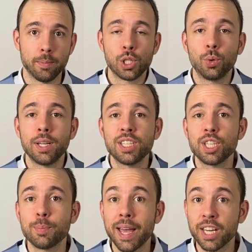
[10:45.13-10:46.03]
So this
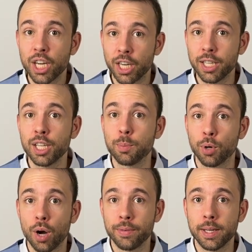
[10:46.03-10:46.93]
is my guaranteed
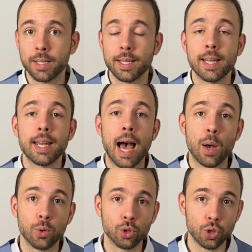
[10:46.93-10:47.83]
profit that I will